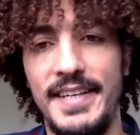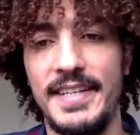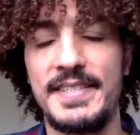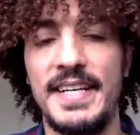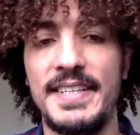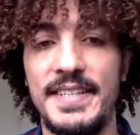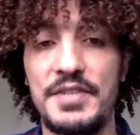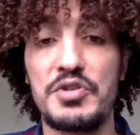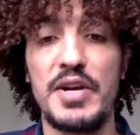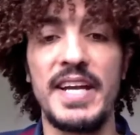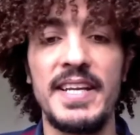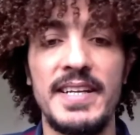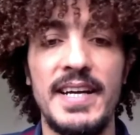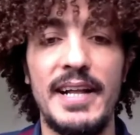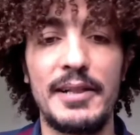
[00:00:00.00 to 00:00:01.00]
let's say the
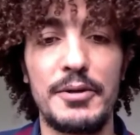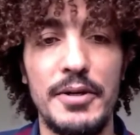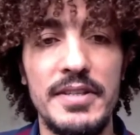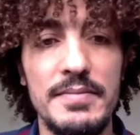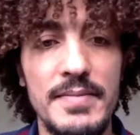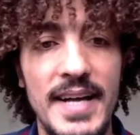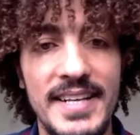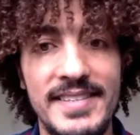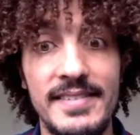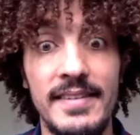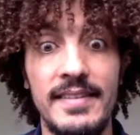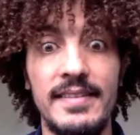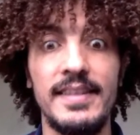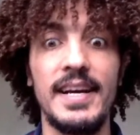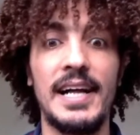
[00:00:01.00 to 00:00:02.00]
training algorithm
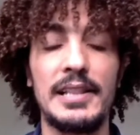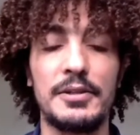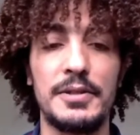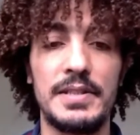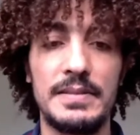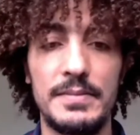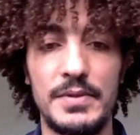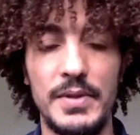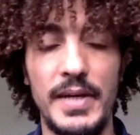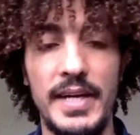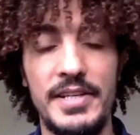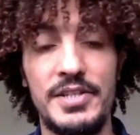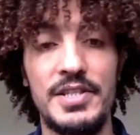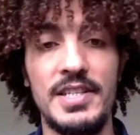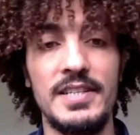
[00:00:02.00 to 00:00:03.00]
as the algorithm so
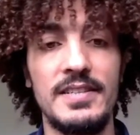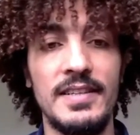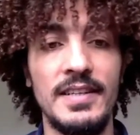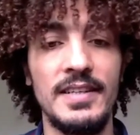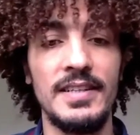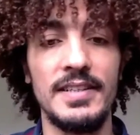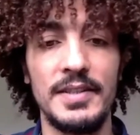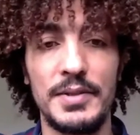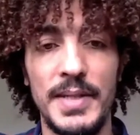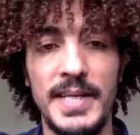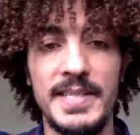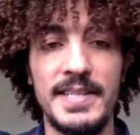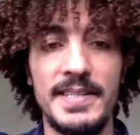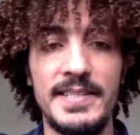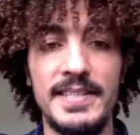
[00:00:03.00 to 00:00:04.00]
a
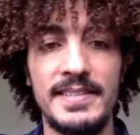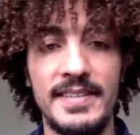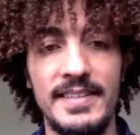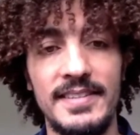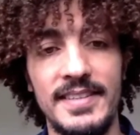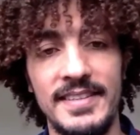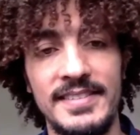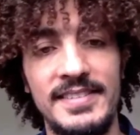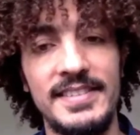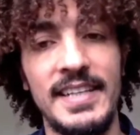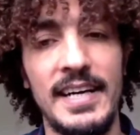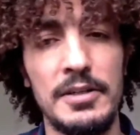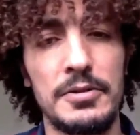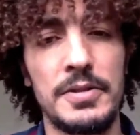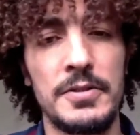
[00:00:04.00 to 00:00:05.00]
gradient descent as the
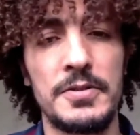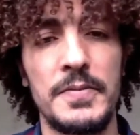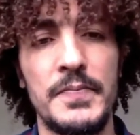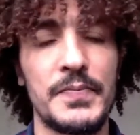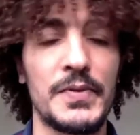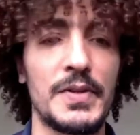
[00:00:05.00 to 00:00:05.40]
algorithm